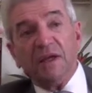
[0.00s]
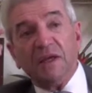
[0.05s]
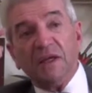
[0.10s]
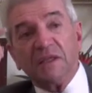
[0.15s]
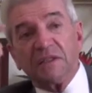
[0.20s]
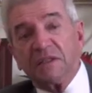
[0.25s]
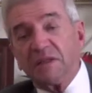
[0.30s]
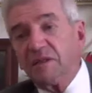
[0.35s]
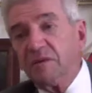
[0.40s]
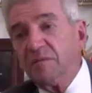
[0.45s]

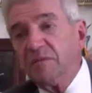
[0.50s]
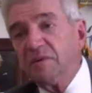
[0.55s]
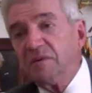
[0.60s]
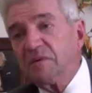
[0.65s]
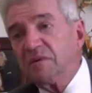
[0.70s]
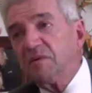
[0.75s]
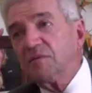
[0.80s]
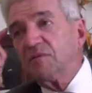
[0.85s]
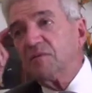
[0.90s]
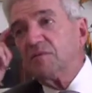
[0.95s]
He said,
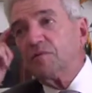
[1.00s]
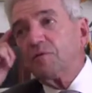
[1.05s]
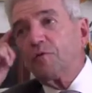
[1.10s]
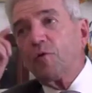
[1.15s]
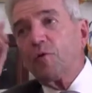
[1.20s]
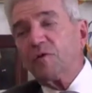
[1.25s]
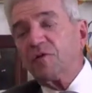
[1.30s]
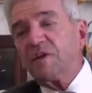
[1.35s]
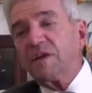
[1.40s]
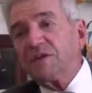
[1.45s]
the, the,
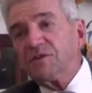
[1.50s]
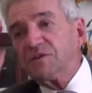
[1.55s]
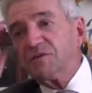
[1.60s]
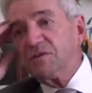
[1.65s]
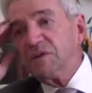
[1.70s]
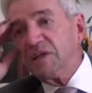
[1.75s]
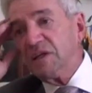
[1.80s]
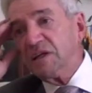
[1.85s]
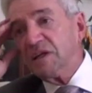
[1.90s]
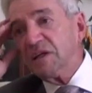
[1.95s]
four things
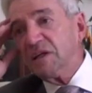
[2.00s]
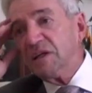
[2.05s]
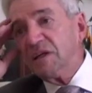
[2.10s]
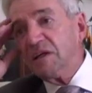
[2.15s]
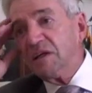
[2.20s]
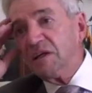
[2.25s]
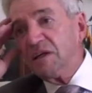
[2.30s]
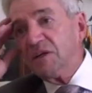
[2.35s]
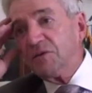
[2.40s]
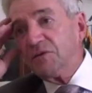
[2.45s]
you need
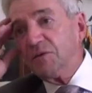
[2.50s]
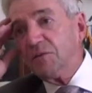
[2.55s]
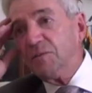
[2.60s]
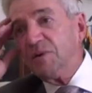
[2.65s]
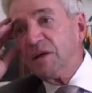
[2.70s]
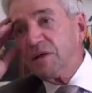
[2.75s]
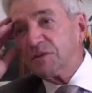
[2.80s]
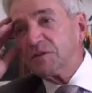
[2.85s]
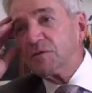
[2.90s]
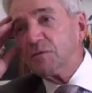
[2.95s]
to
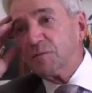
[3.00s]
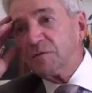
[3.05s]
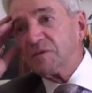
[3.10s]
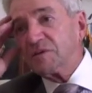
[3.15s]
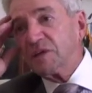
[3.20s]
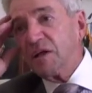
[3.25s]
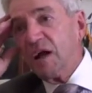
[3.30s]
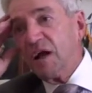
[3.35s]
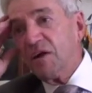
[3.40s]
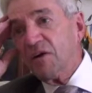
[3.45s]
be a
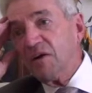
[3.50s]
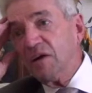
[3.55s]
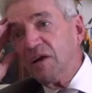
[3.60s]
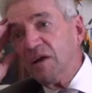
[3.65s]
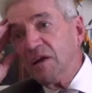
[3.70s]
superstar.